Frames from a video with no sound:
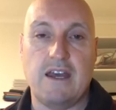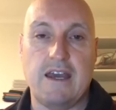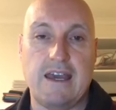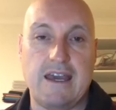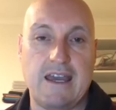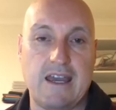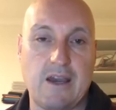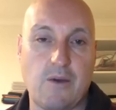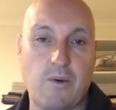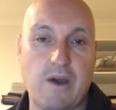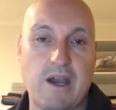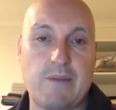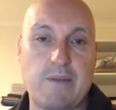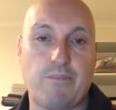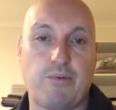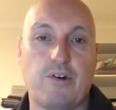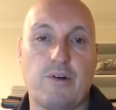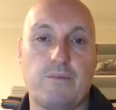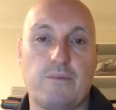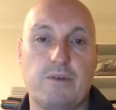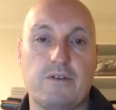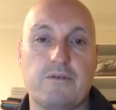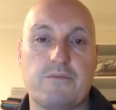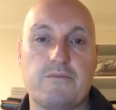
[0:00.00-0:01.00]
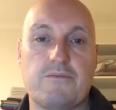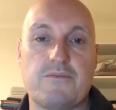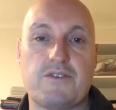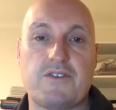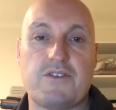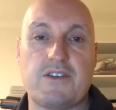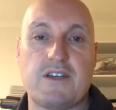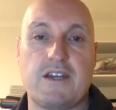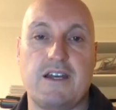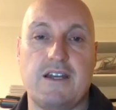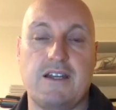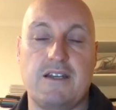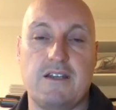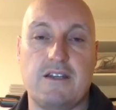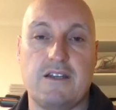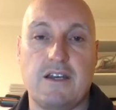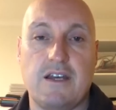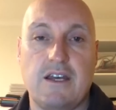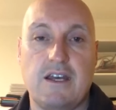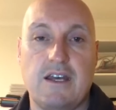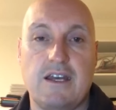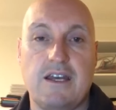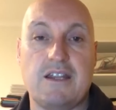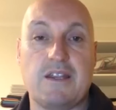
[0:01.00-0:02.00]
airway problems and
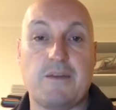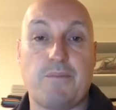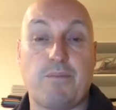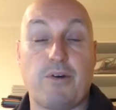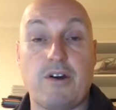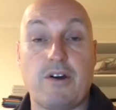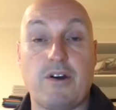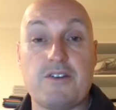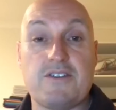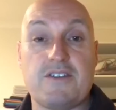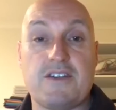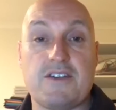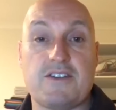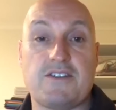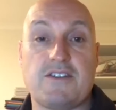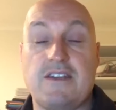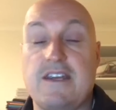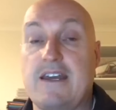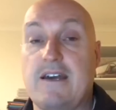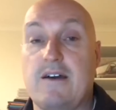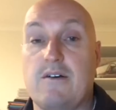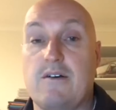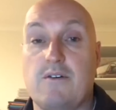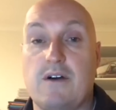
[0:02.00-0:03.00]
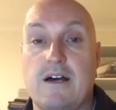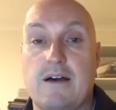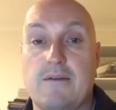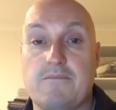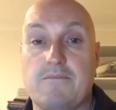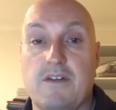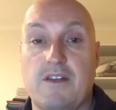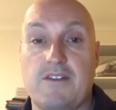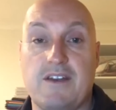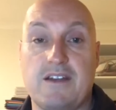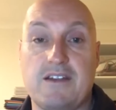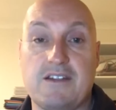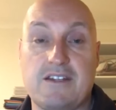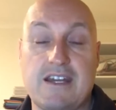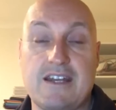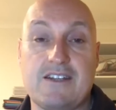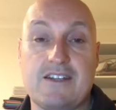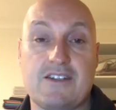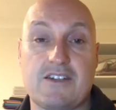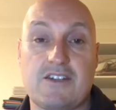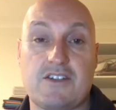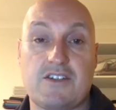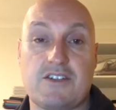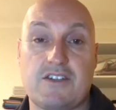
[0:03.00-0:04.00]
in the process now um, i think
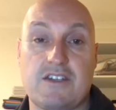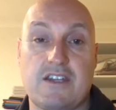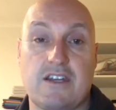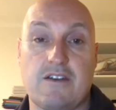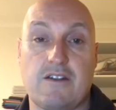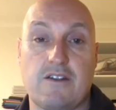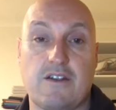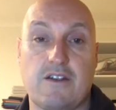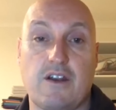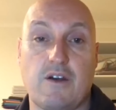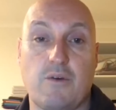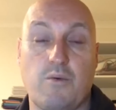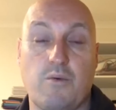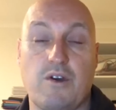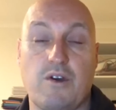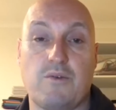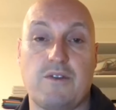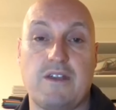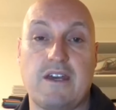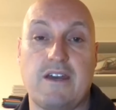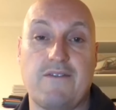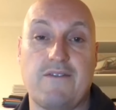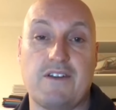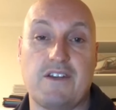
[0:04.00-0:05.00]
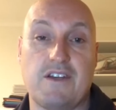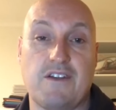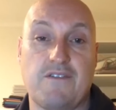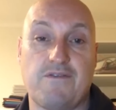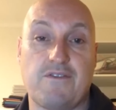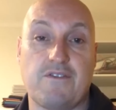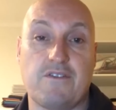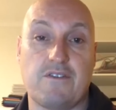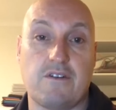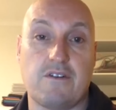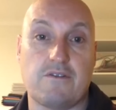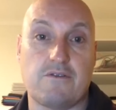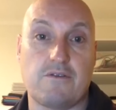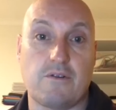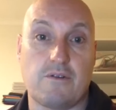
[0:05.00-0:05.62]
dentists that, that i work with have a different